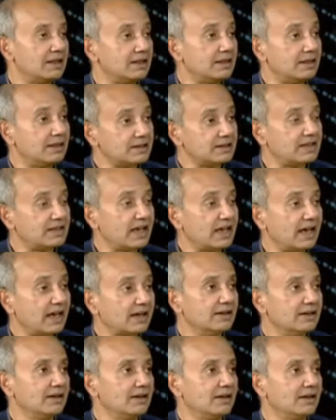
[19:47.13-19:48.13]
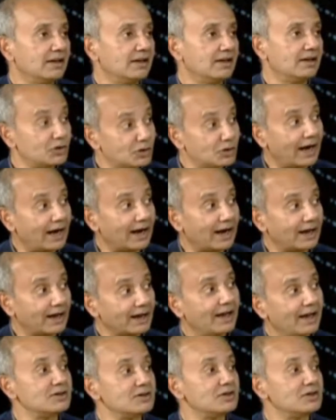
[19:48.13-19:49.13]
The second track
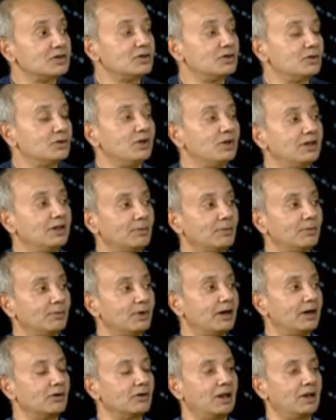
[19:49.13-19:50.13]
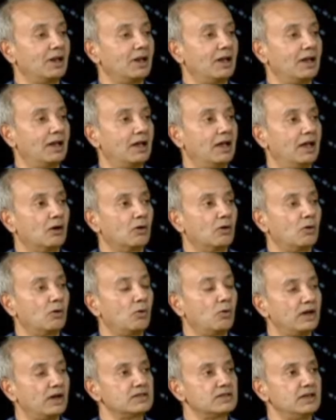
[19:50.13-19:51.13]
has to be about
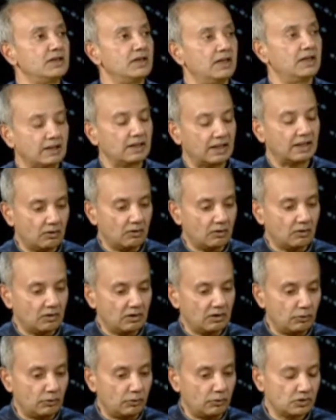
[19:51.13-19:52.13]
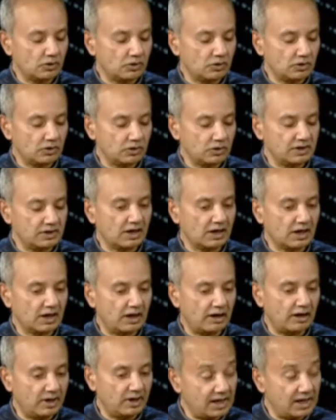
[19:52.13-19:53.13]
questioning that the resources the
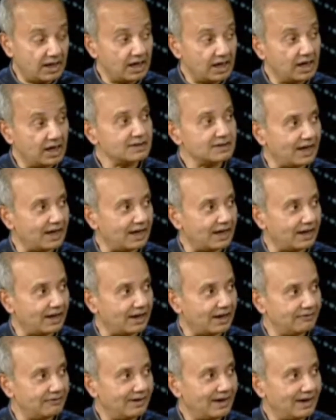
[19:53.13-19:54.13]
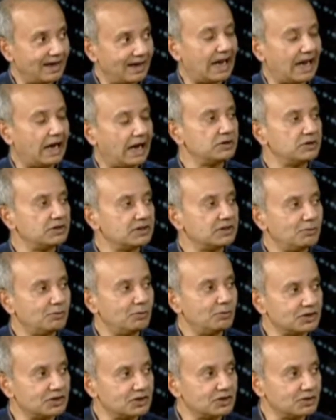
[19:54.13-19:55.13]
government does have, how is it
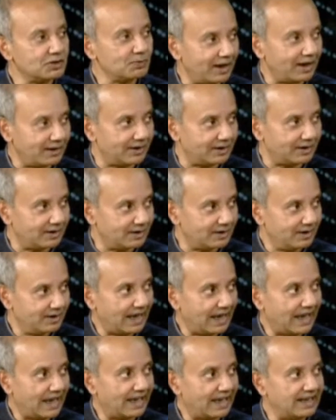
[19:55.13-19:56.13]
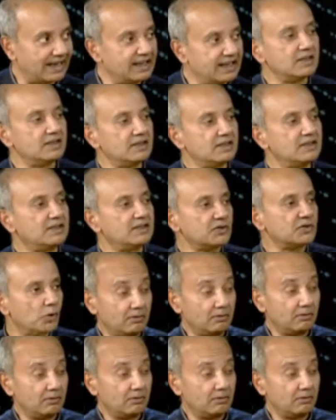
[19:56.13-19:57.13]
being spent? And is it this
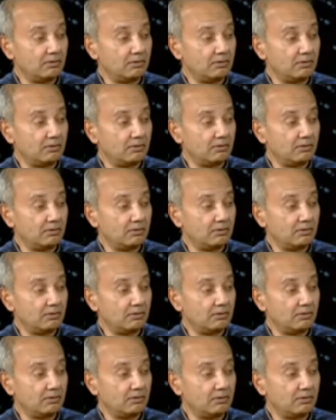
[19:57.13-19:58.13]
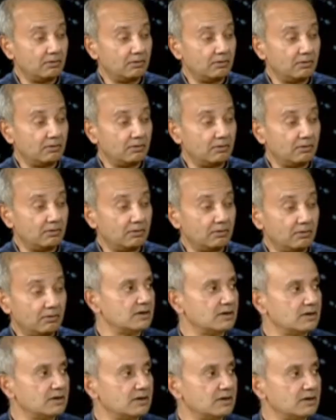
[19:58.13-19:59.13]
calculation, a rough
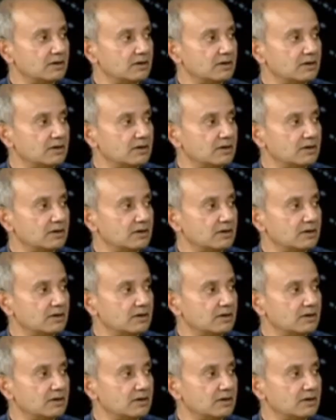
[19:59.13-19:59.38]
estimate,